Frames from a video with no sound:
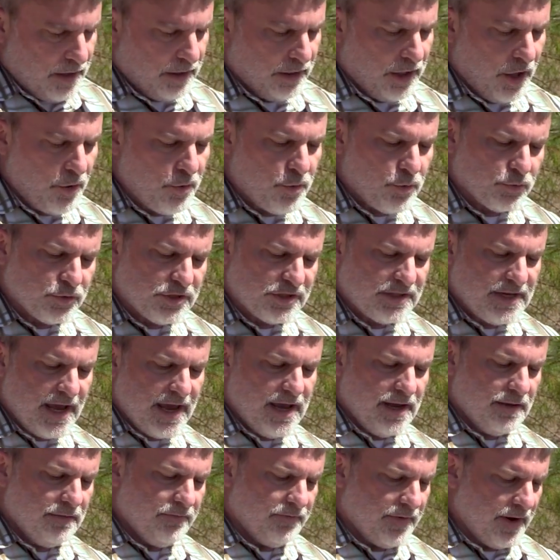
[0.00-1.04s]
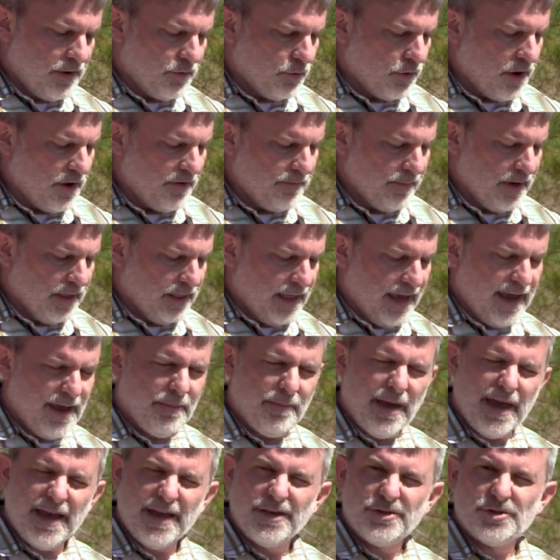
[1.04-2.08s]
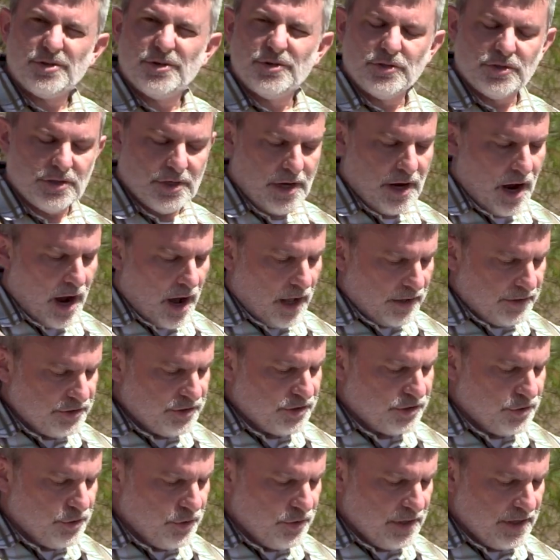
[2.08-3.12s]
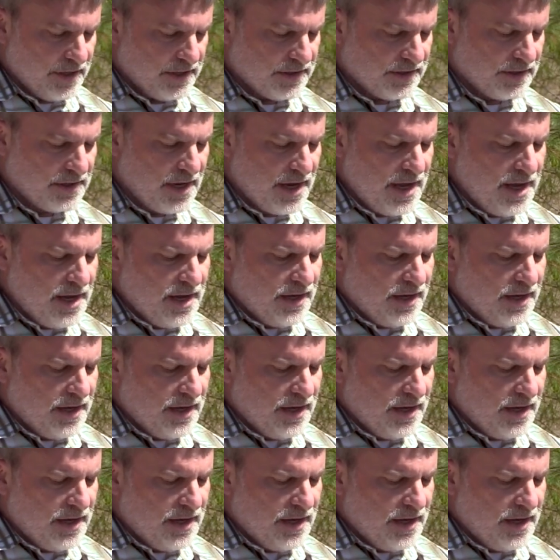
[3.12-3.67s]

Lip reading: local, state, and federal government land managers, college students,